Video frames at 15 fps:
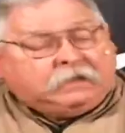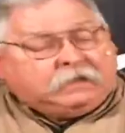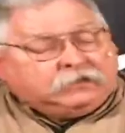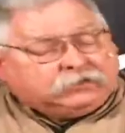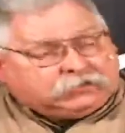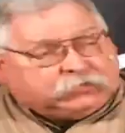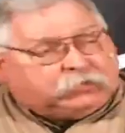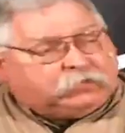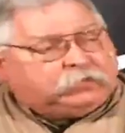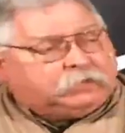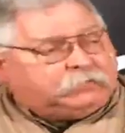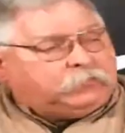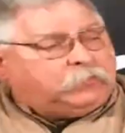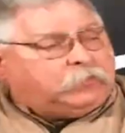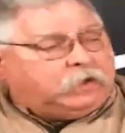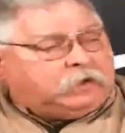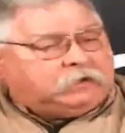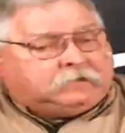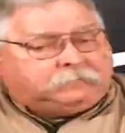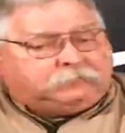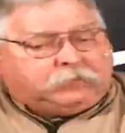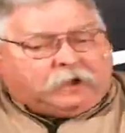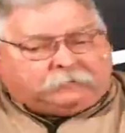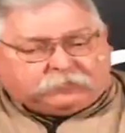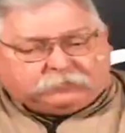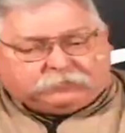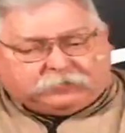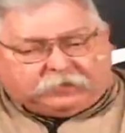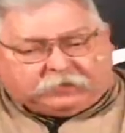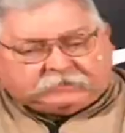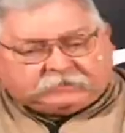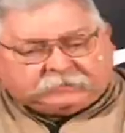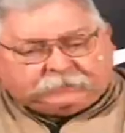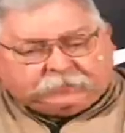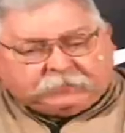Store them away in the proper place.